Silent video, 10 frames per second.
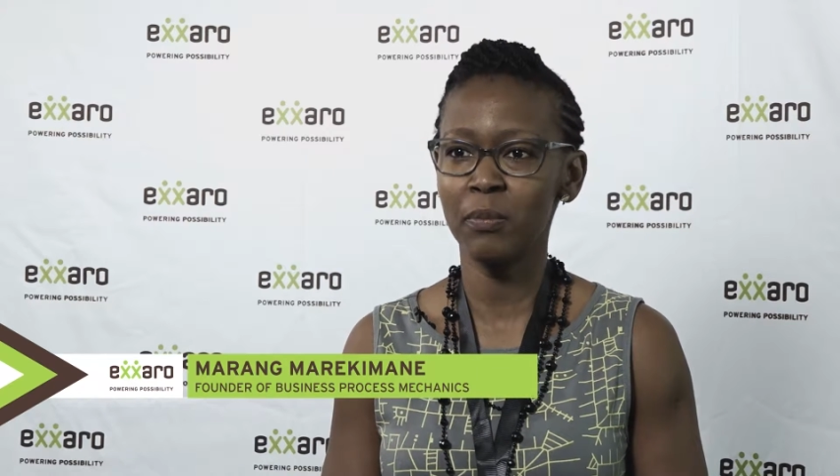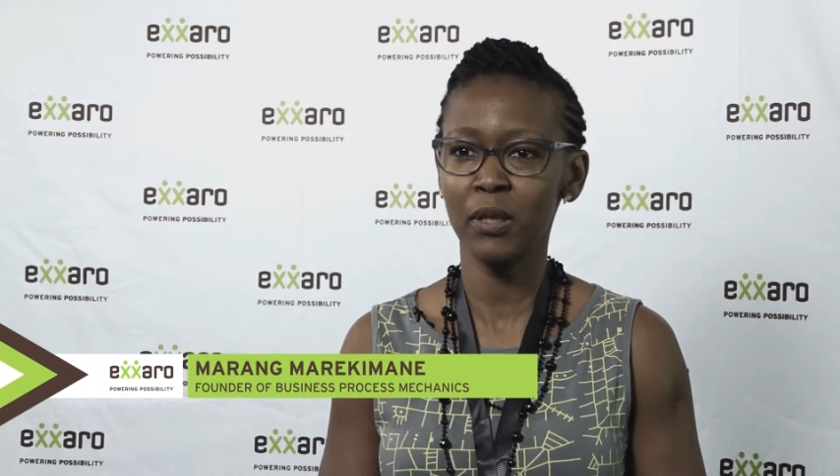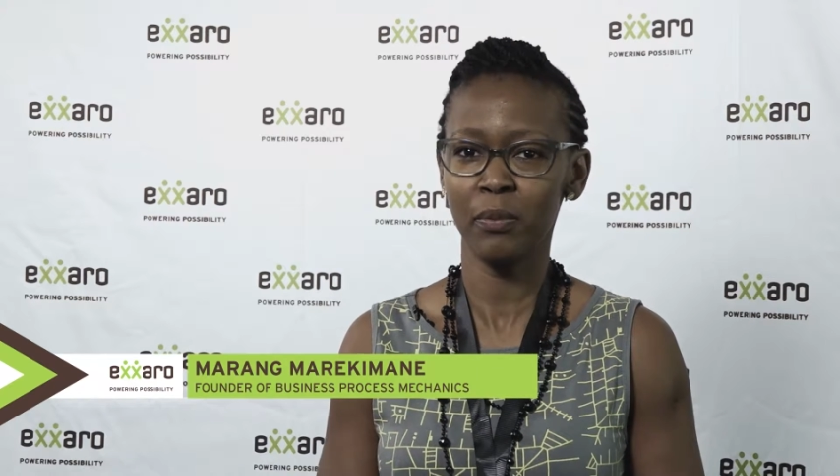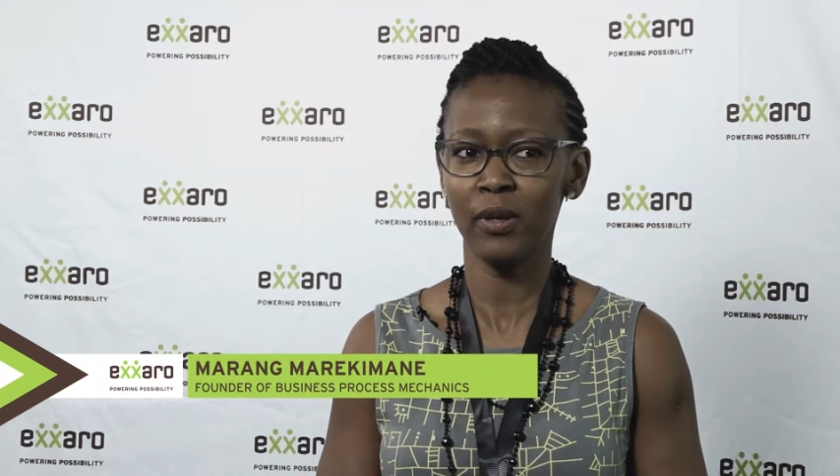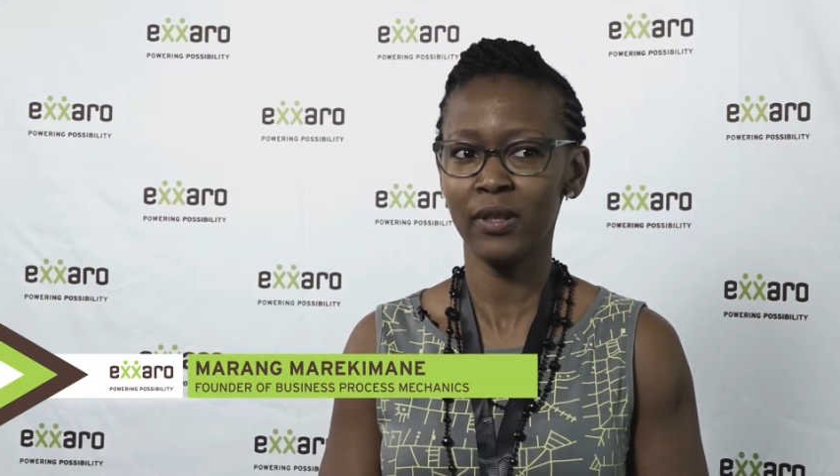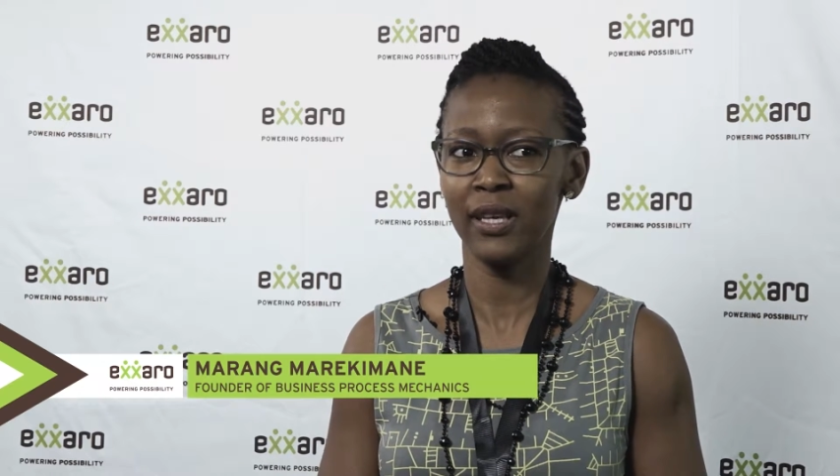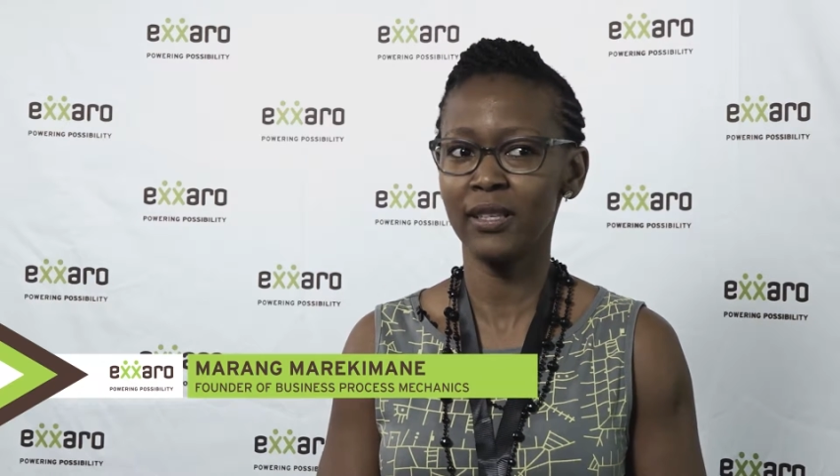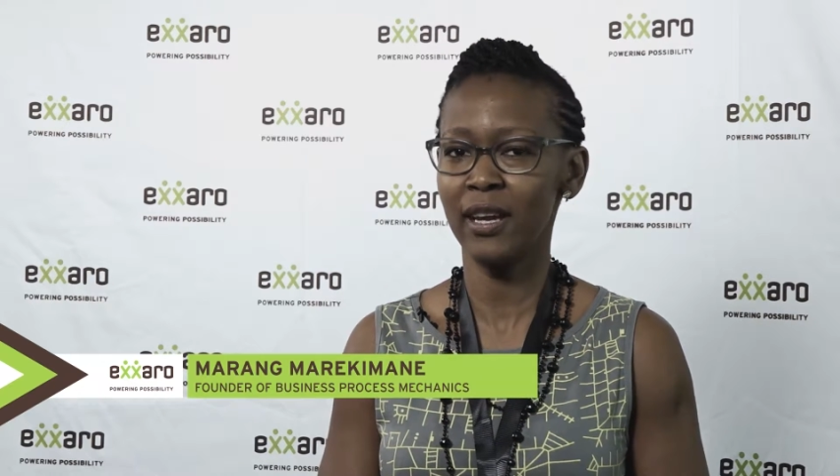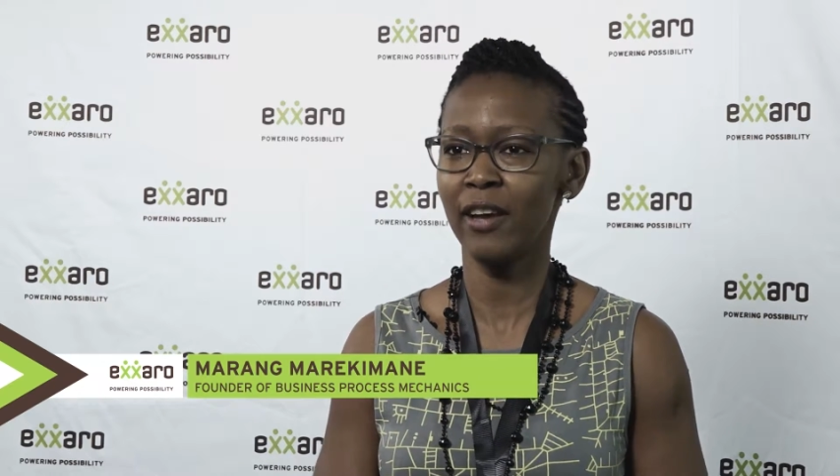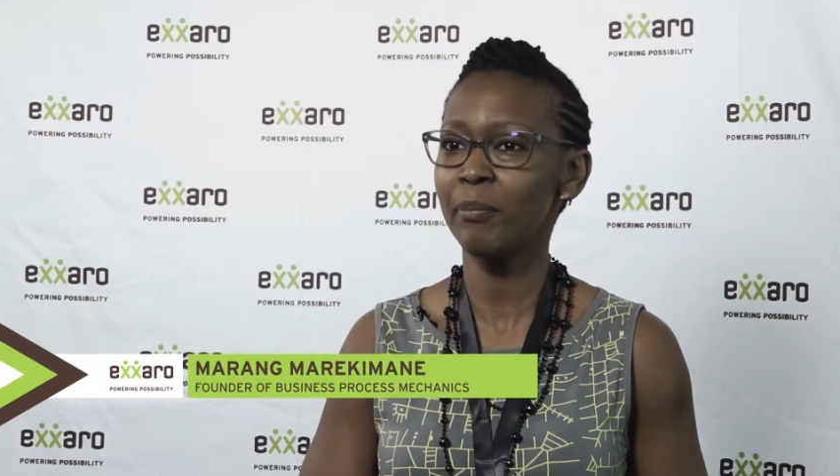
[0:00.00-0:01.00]
with people
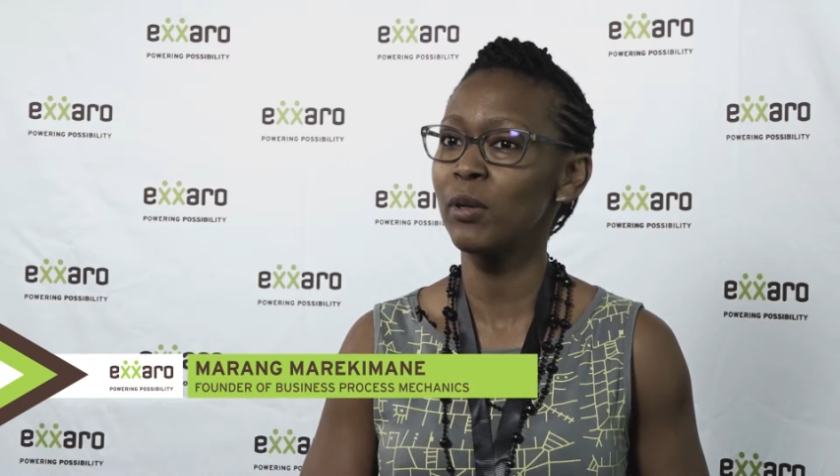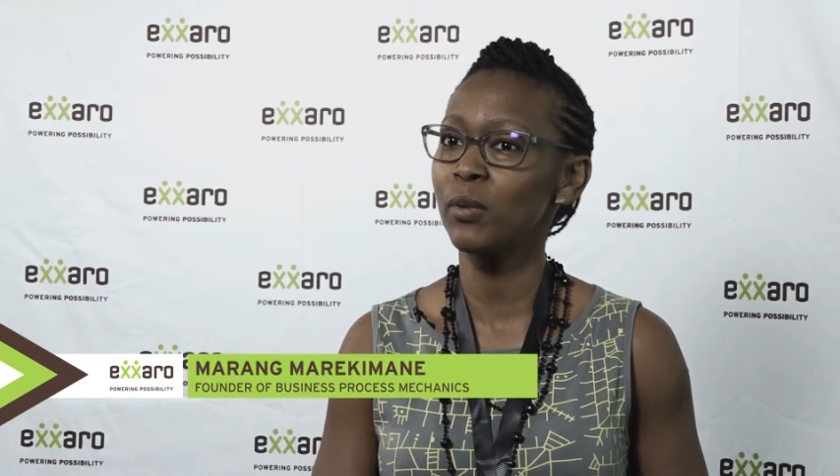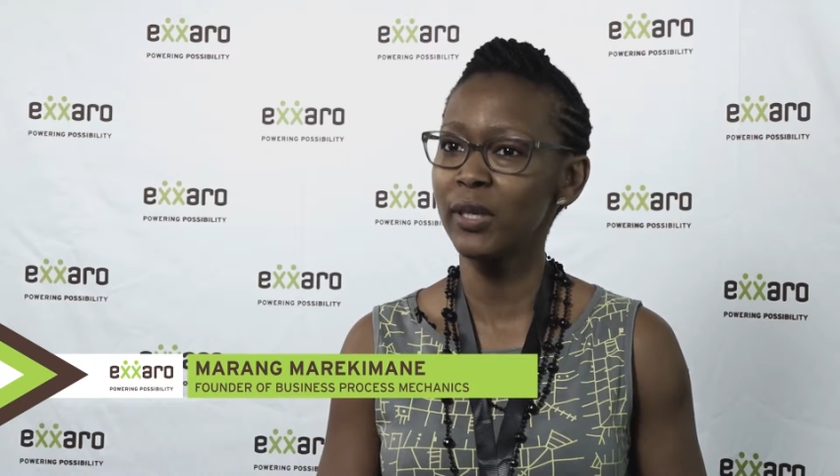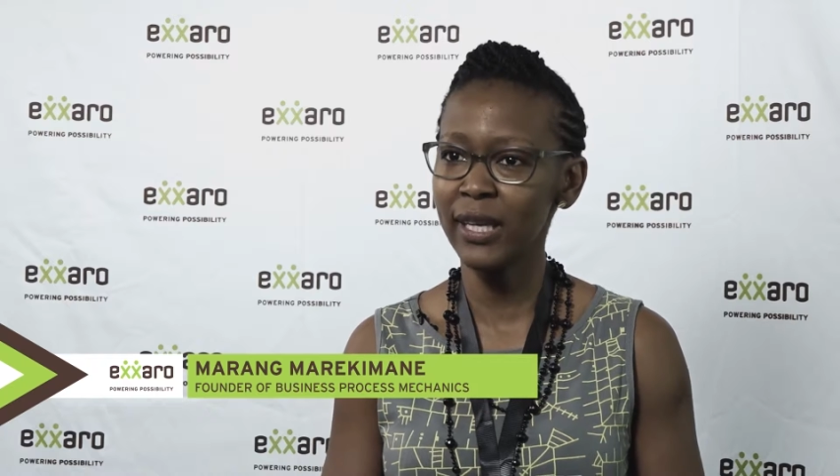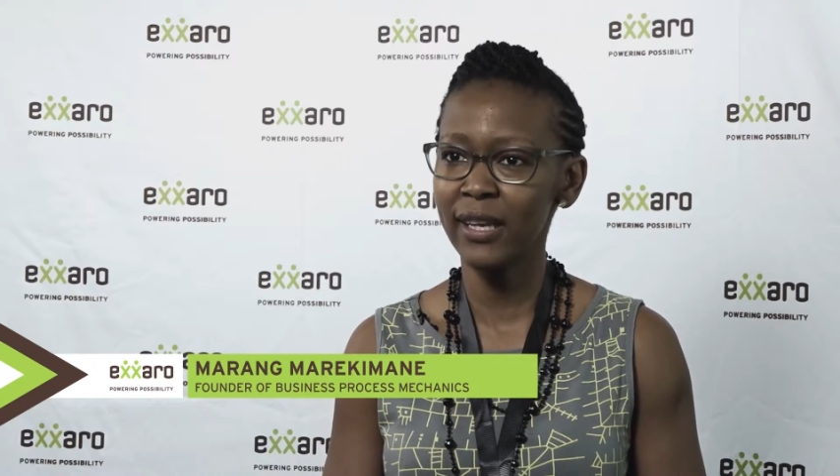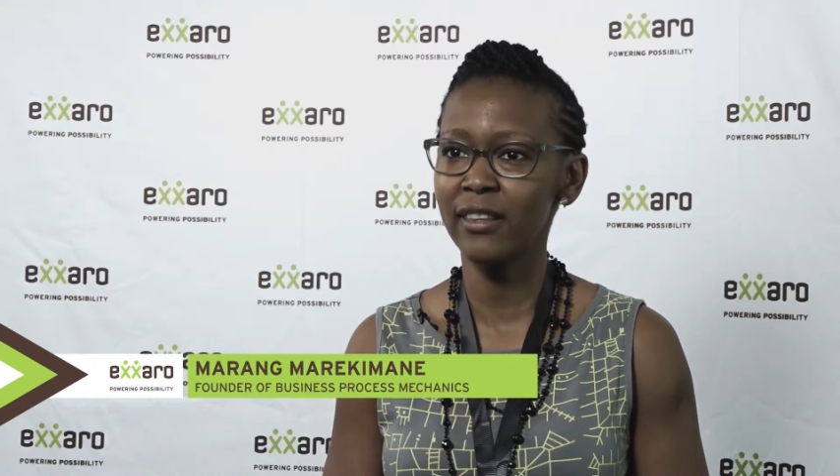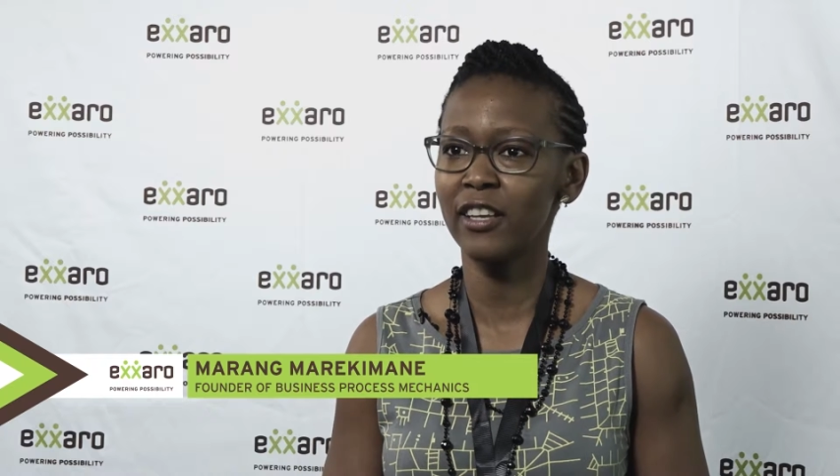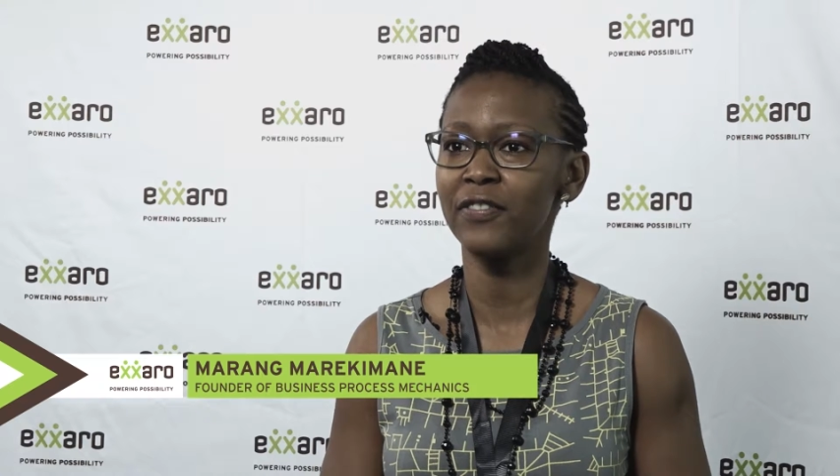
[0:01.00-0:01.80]
that have been working in